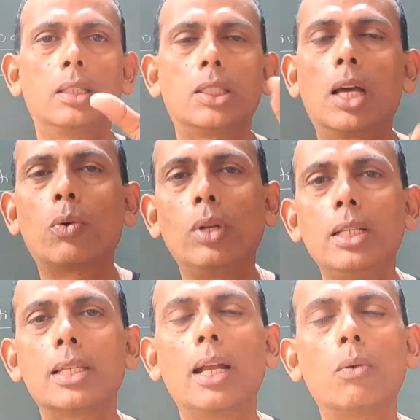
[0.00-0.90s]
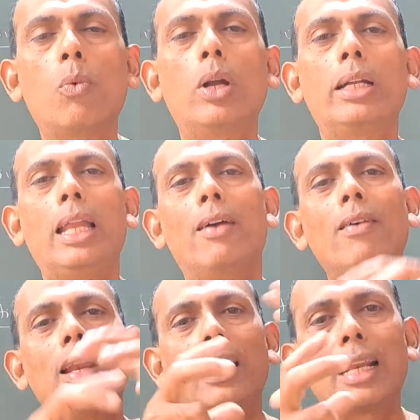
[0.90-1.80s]
the charcoal inside.
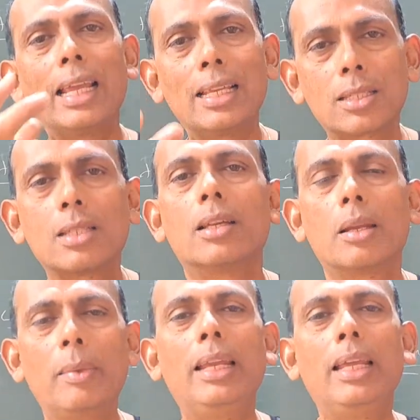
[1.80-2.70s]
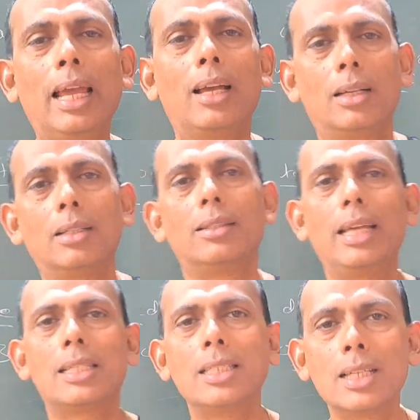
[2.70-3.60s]
Whatever rest remaining
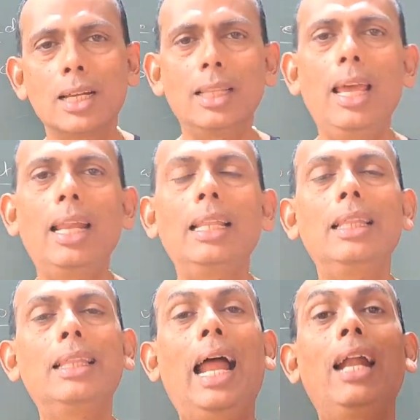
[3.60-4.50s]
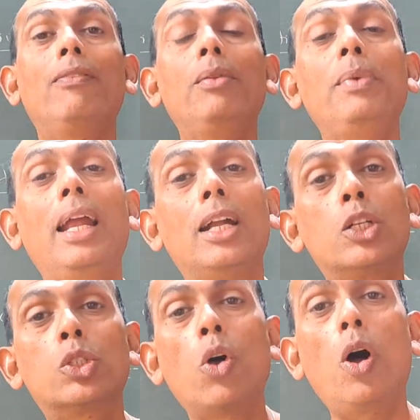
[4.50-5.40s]
gases are there, that will be
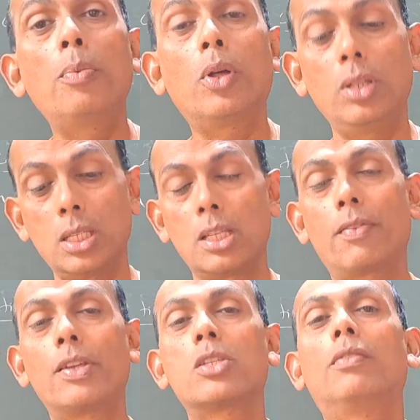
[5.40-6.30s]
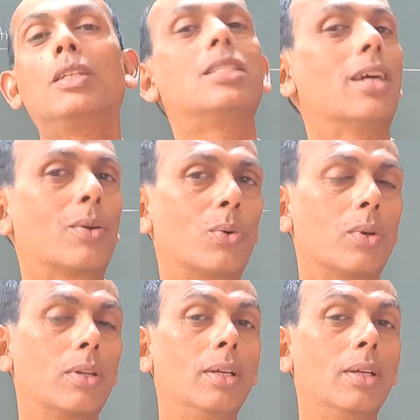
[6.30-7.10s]
absorbed on the surface of this charcoal,